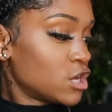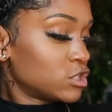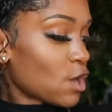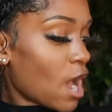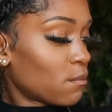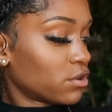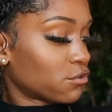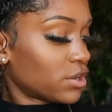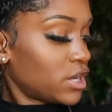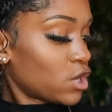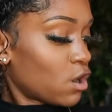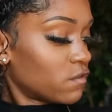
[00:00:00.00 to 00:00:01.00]
So I would
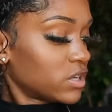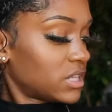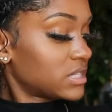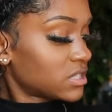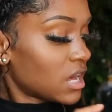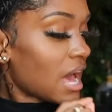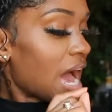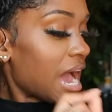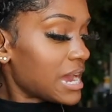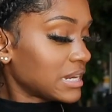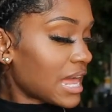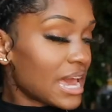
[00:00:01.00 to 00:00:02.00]
read over this,
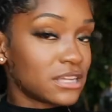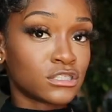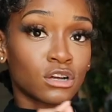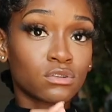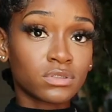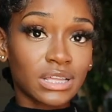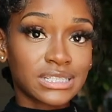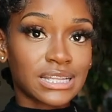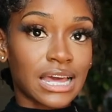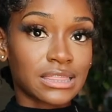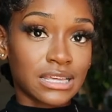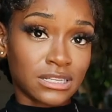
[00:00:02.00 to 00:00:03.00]
highlight, circle things that
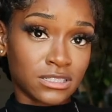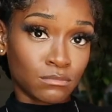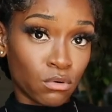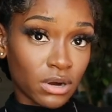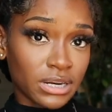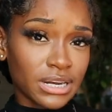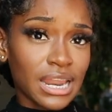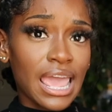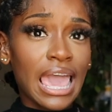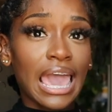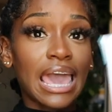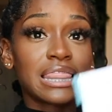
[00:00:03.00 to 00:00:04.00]
I think is important,
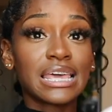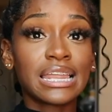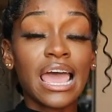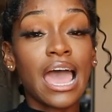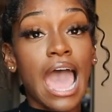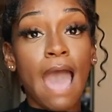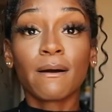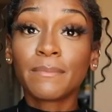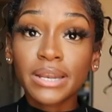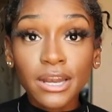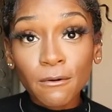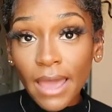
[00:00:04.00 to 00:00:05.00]
and then I would
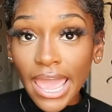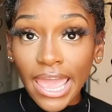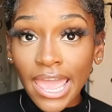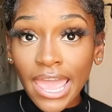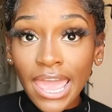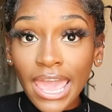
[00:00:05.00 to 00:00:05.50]
put it away.